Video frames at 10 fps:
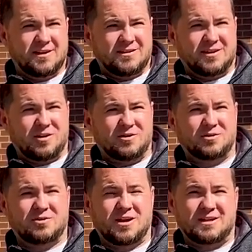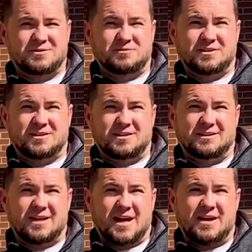that although Christ was
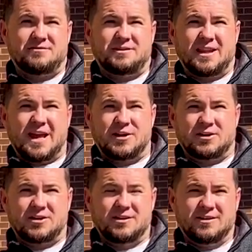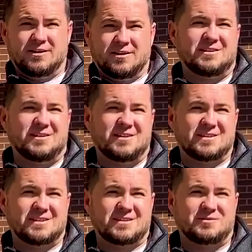alive later,
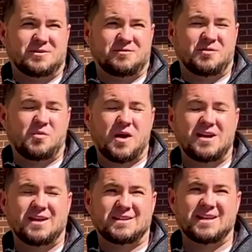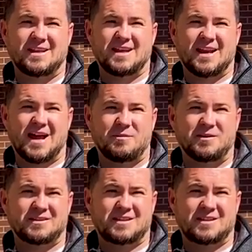this is sort of the way they say that happened.